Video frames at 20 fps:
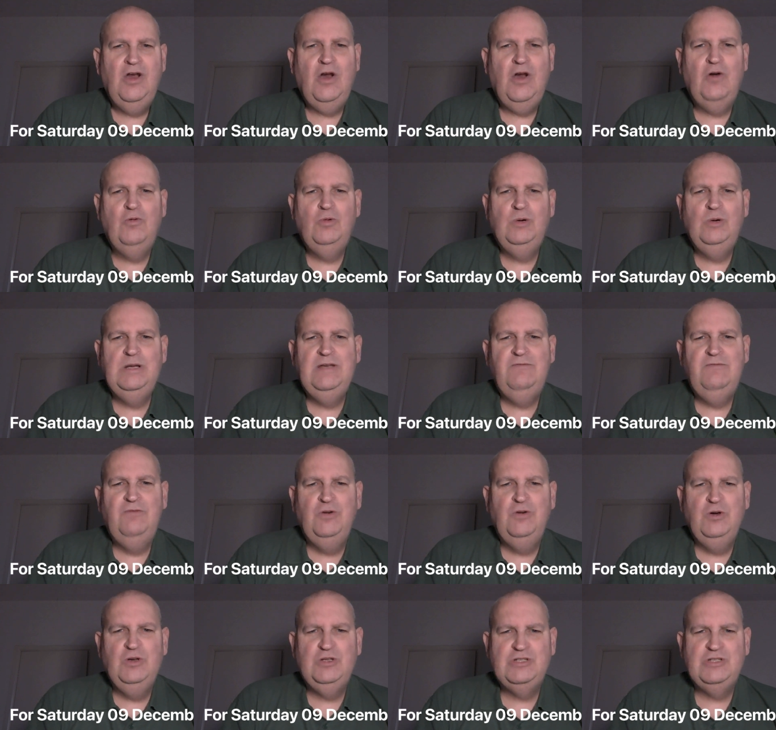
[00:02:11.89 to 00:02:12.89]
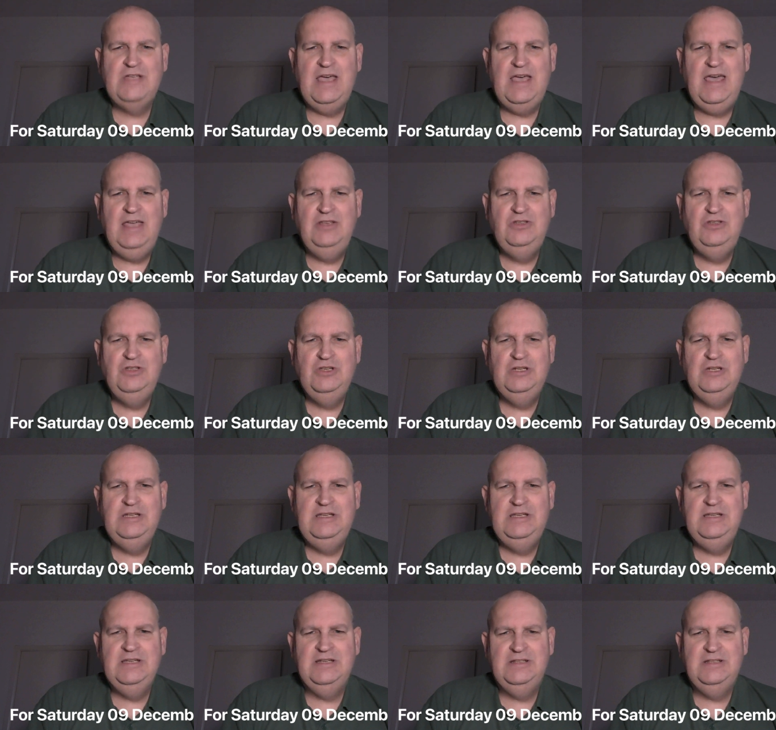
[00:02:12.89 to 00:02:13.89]
reverse
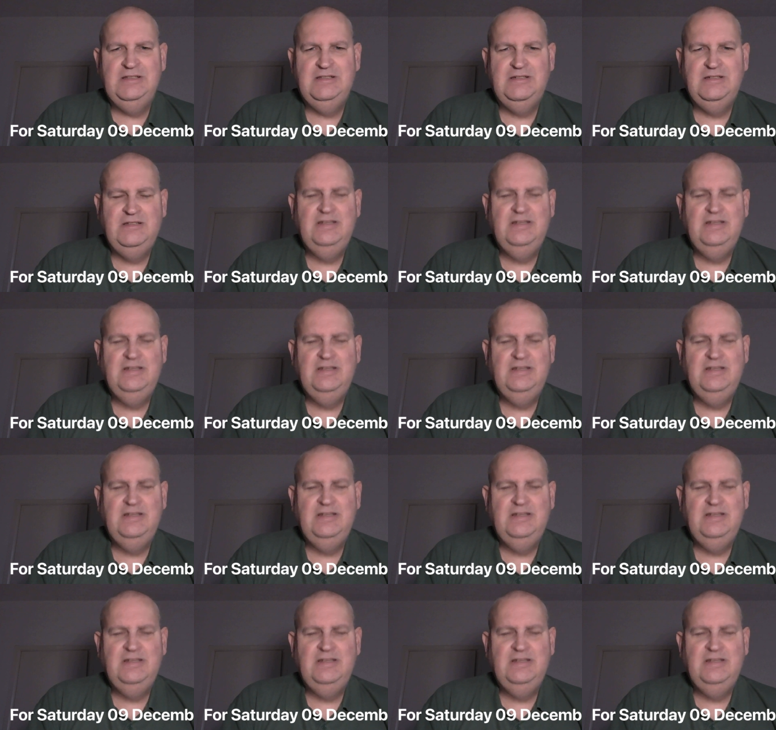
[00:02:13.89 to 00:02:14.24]
engineered